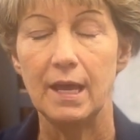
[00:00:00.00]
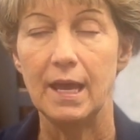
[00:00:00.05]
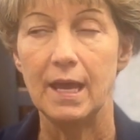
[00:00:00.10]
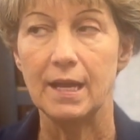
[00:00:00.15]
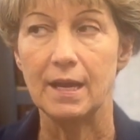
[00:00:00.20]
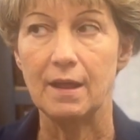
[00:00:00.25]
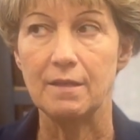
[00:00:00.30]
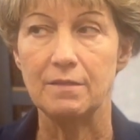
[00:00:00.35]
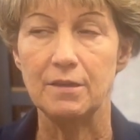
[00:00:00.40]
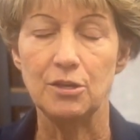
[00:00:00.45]

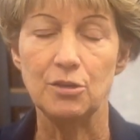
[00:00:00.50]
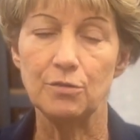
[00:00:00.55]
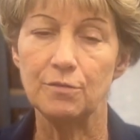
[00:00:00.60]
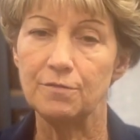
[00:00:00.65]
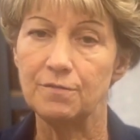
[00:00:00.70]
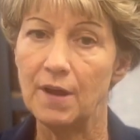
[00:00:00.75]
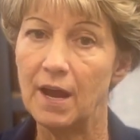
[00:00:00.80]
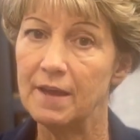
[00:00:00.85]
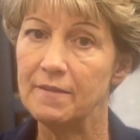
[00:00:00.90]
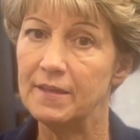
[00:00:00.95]
And I think you'll
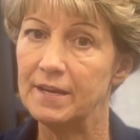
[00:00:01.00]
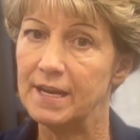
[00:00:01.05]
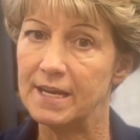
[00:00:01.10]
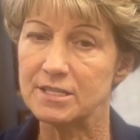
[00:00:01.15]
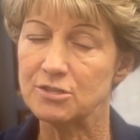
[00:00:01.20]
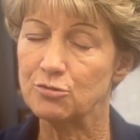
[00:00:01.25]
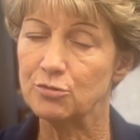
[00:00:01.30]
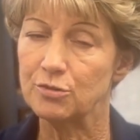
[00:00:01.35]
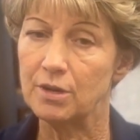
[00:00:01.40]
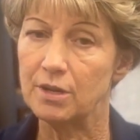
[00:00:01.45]
find that
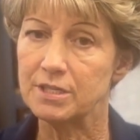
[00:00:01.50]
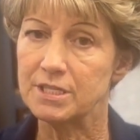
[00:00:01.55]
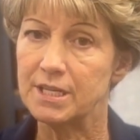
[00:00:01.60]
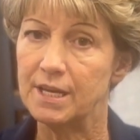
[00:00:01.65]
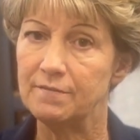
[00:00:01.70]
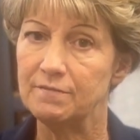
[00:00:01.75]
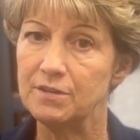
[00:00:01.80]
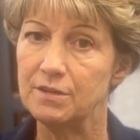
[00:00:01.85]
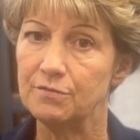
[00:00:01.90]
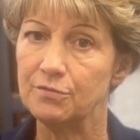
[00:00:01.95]
astronauts
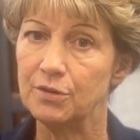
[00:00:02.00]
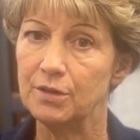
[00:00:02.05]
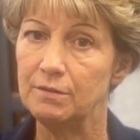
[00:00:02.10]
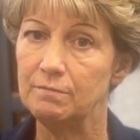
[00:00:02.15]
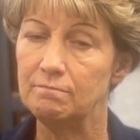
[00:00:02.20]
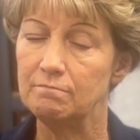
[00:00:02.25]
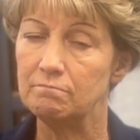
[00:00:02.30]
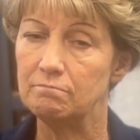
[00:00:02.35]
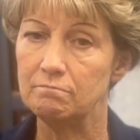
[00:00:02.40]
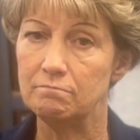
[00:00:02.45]
have different